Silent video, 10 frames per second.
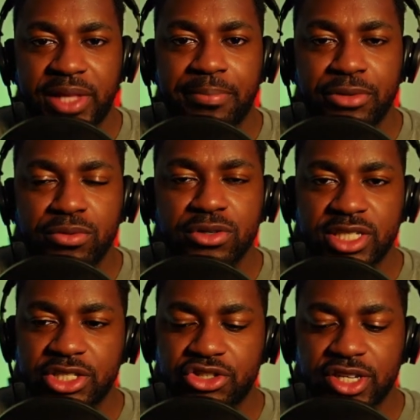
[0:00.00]
the
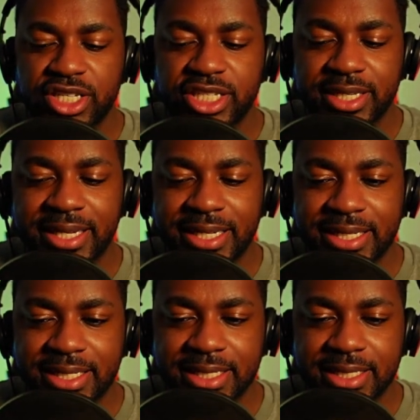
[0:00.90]
BUPERS instruction
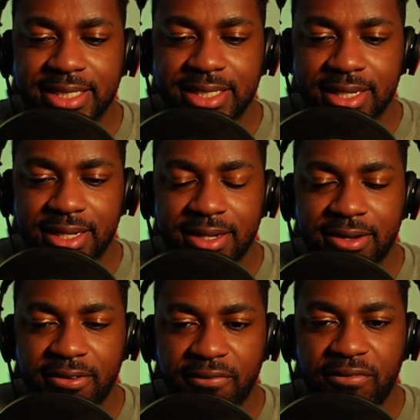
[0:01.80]
is
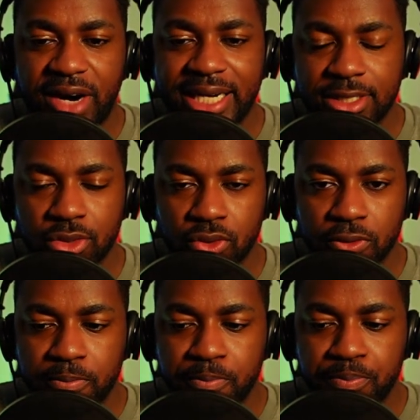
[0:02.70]

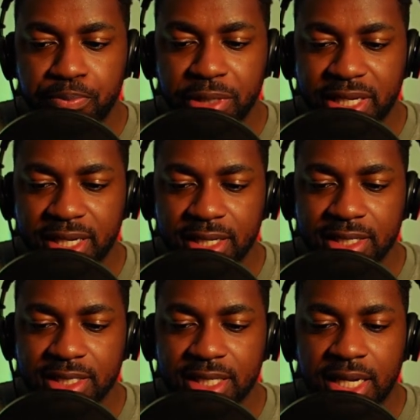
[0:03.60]
vital
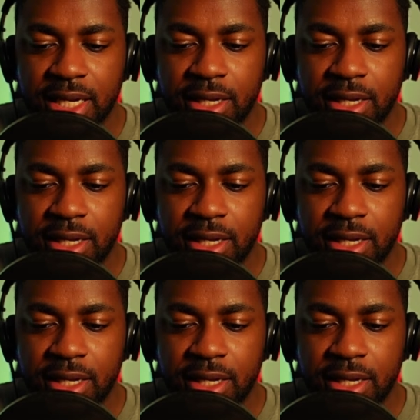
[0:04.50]
because